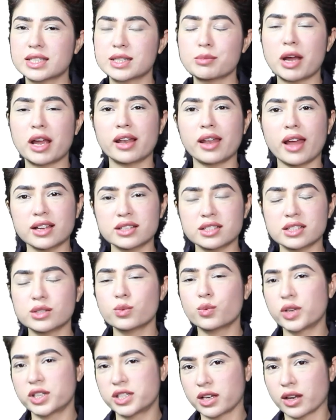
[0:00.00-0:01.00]
to my last
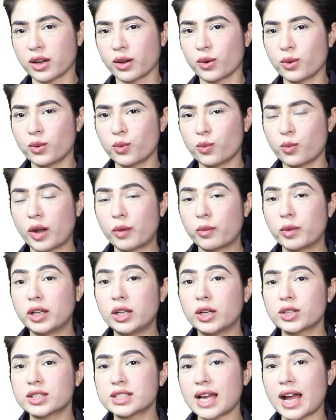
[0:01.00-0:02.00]
video where we
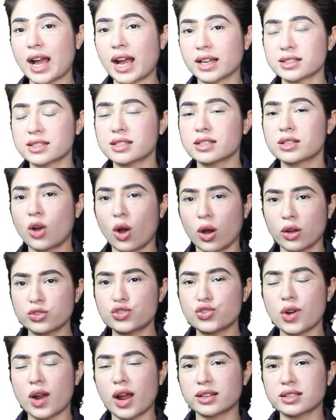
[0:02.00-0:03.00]
looked at
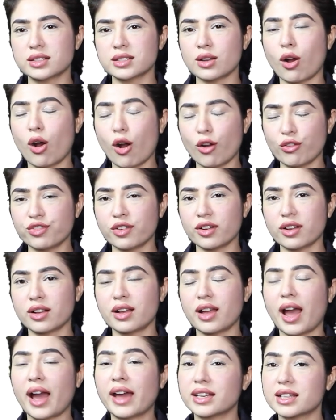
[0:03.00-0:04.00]
contract,
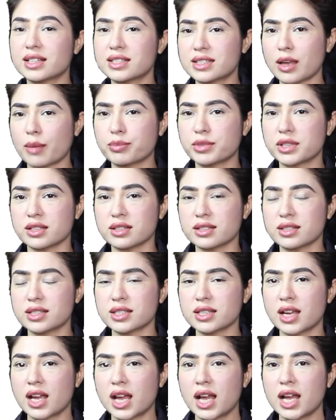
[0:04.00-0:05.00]
offer and
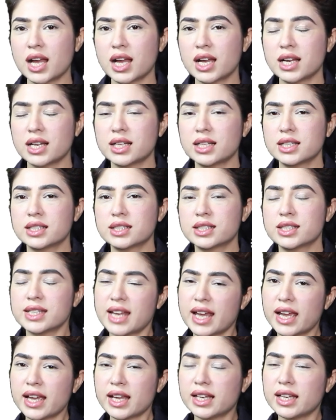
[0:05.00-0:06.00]
acceptance.
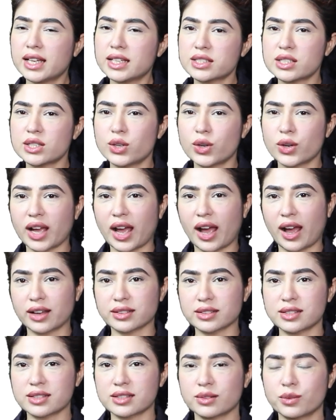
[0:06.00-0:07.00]
Today, let's look
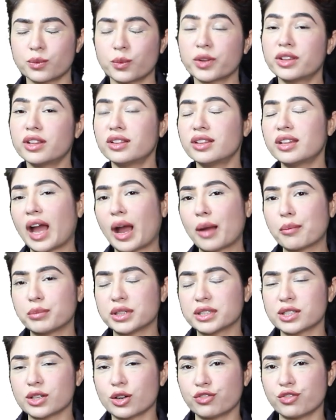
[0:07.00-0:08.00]
at, within the
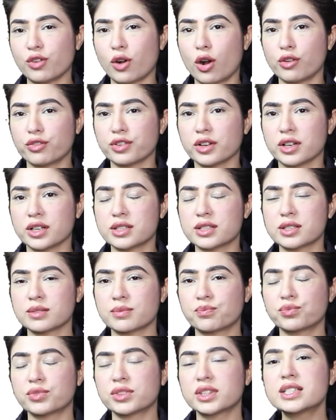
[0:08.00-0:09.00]
ambit of
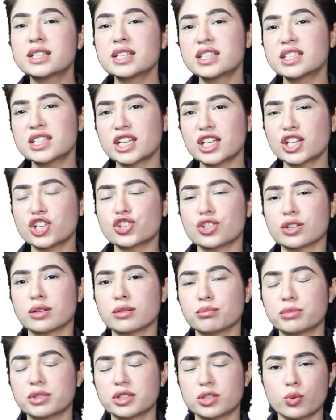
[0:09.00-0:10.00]
offers, the
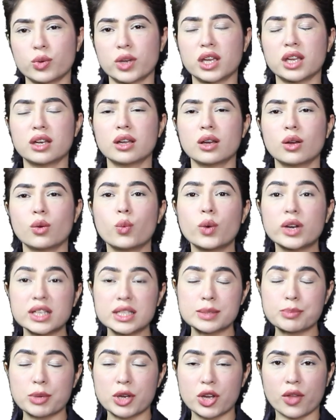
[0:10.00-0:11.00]
distinction between what
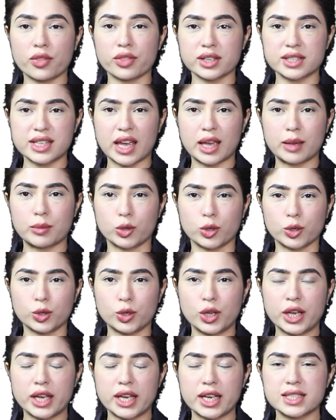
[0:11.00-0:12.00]
is put on the
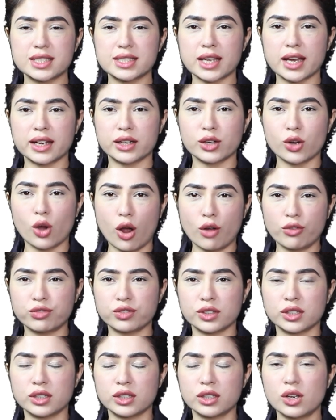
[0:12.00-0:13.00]
table. Is that an
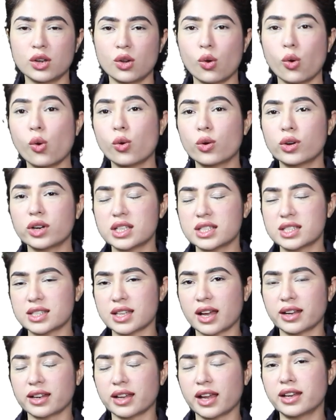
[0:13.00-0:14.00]
offer or is
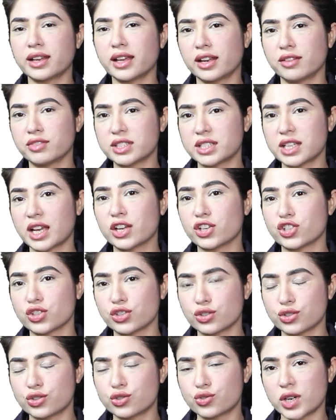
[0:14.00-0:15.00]
that an
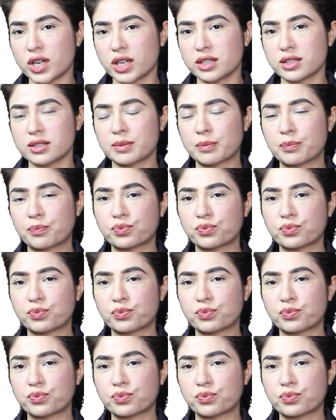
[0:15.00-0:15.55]
invitation to treat?